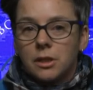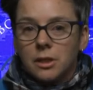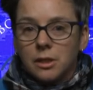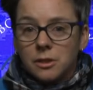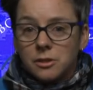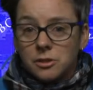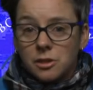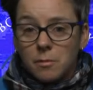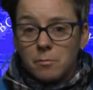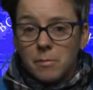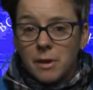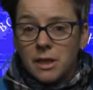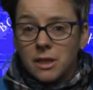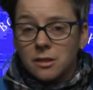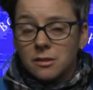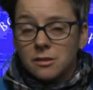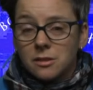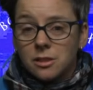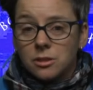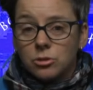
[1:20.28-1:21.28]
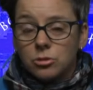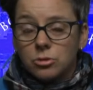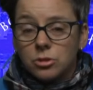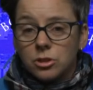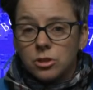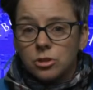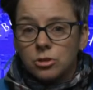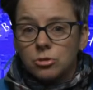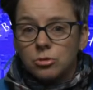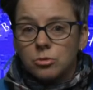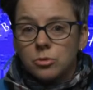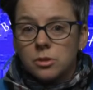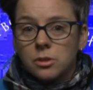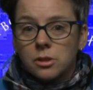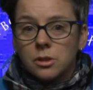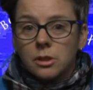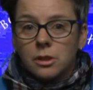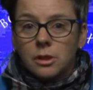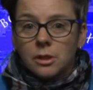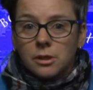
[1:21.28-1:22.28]
Some may continue to use,
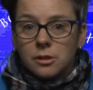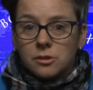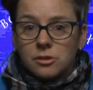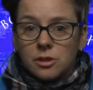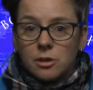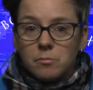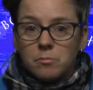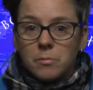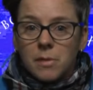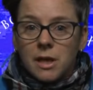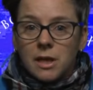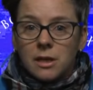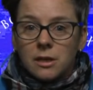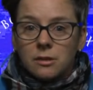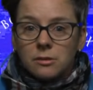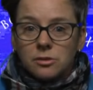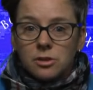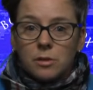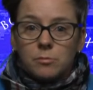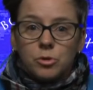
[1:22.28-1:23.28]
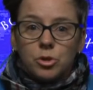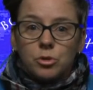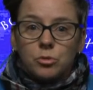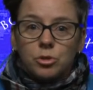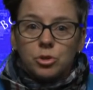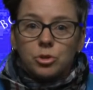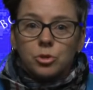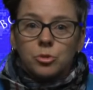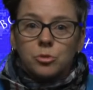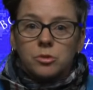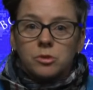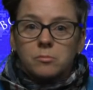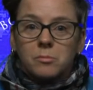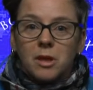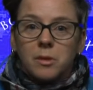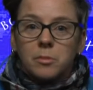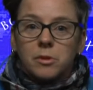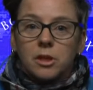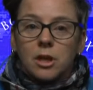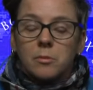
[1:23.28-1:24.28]
some, may, some who use
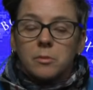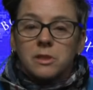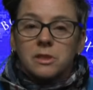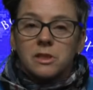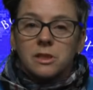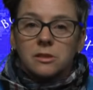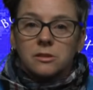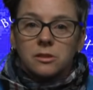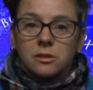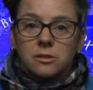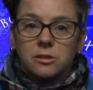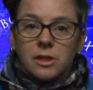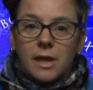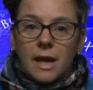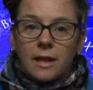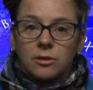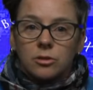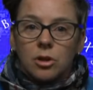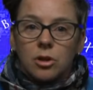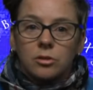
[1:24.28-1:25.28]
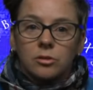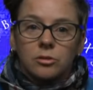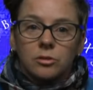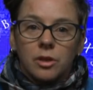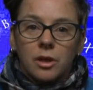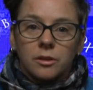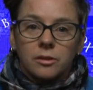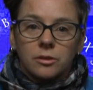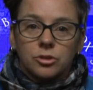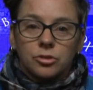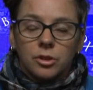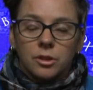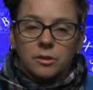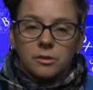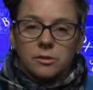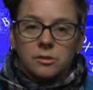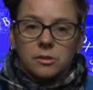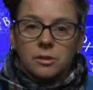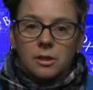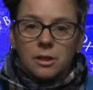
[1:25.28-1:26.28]
may become addicted to alcohol or other
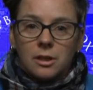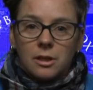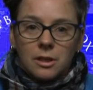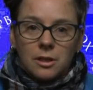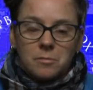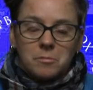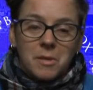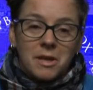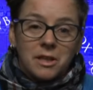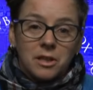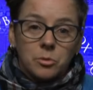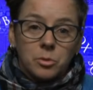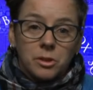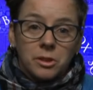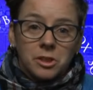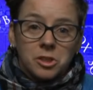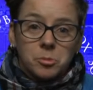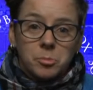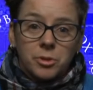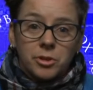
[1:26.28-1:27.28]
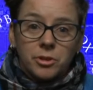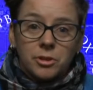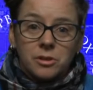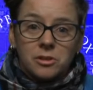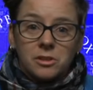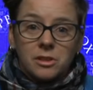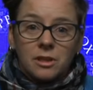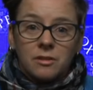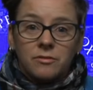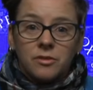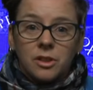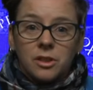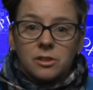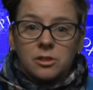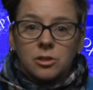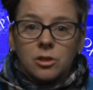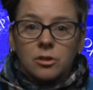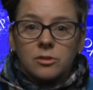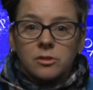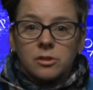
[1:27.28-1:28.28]
drugs. Many will experience
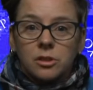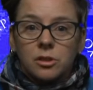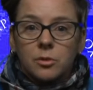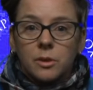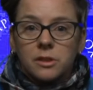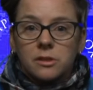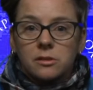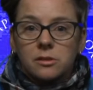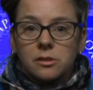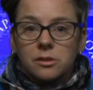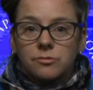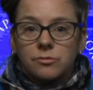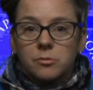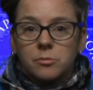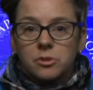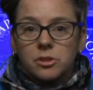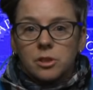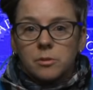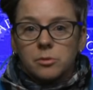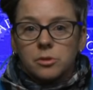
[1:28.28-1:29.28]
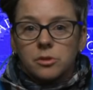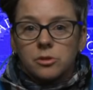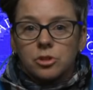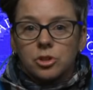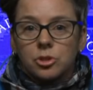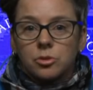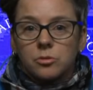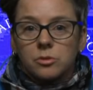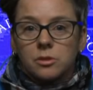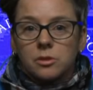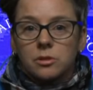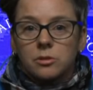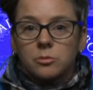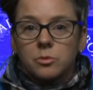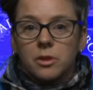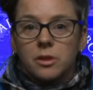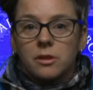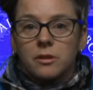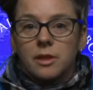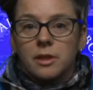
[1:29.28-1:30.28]
adverse consequences from substance use,
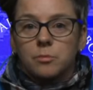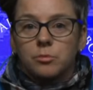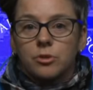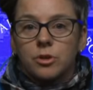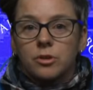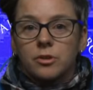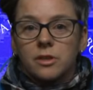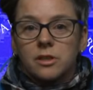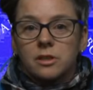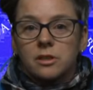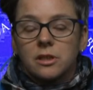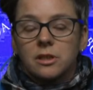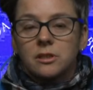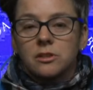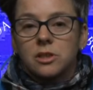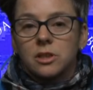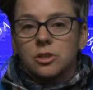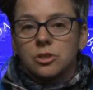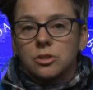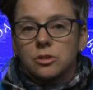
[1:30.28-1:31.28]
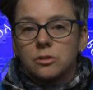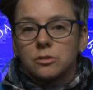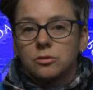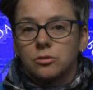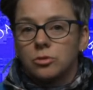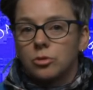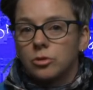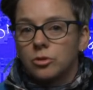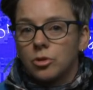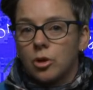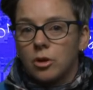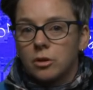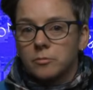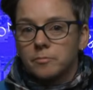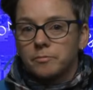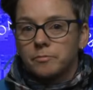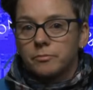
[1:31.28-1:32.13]
whether they progress to addiction or not.